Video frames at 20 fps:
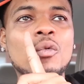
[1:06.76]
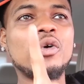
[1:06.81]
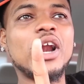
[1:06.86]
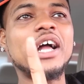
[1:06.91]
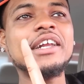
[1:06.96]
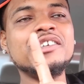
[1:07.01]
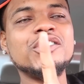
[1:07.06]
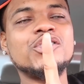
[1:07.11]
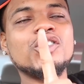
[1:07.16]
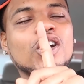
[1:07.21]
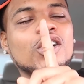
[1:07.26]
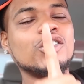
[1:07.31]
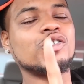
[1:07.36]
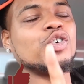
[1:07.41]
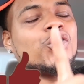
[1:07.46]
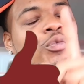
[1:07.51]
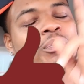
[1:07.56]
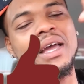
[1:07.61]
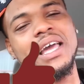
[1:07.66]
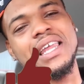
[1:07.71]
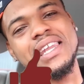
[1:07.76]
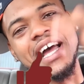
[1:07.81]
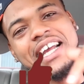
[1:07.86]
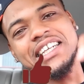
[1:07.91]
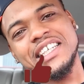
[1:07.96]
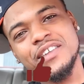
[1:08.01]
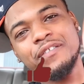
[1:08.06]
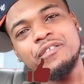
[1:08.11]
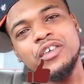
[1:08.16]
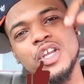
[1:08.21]
what I need y'all to do, oh. man,
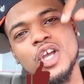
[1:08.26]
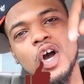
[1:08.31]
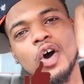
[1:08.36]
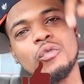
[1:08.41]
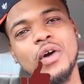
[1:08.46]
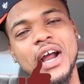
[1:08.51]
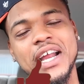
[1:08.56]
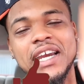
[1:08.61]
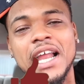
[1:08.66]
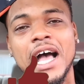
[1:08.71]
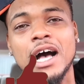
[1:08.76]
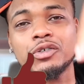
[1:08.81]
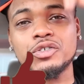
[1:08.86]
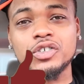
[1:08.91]
like this video right now.